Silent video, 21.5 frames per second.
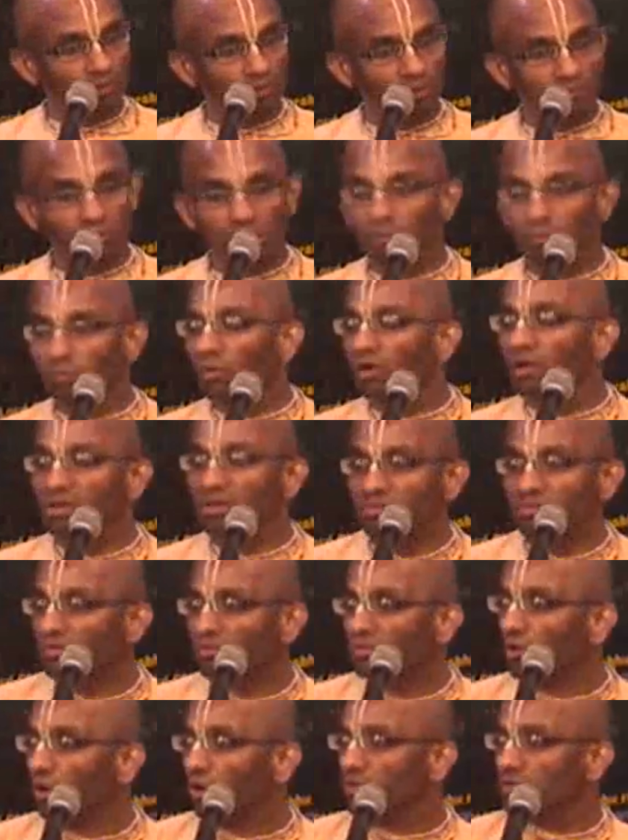you know, what are your
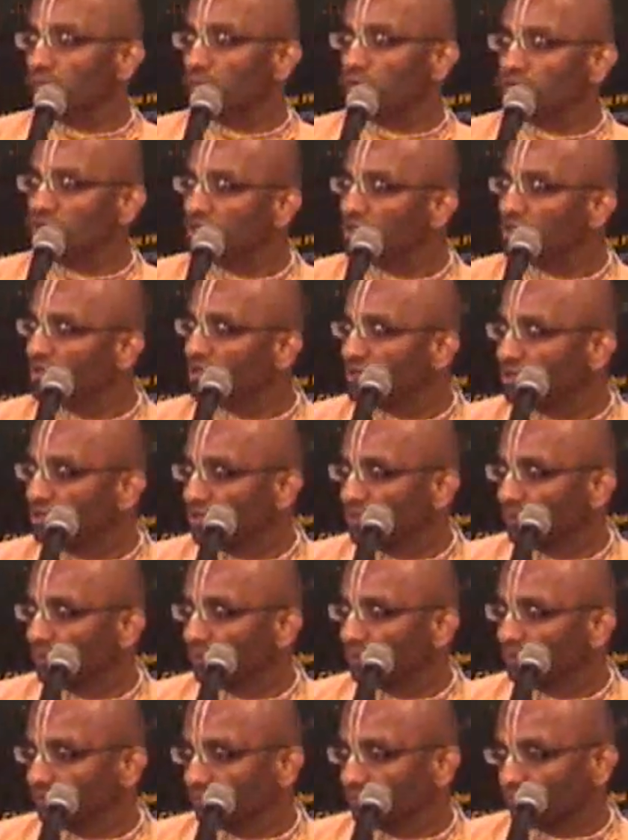thoughts about Jesus?
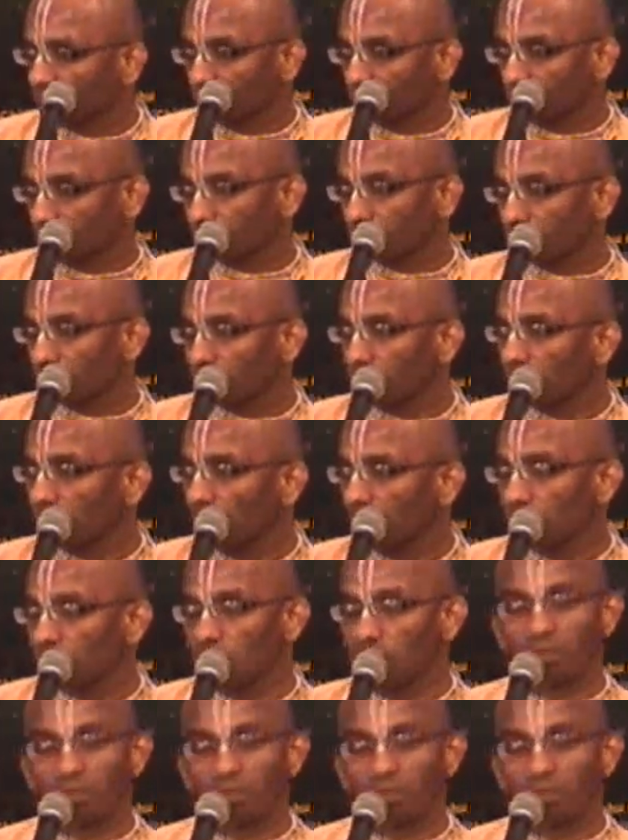So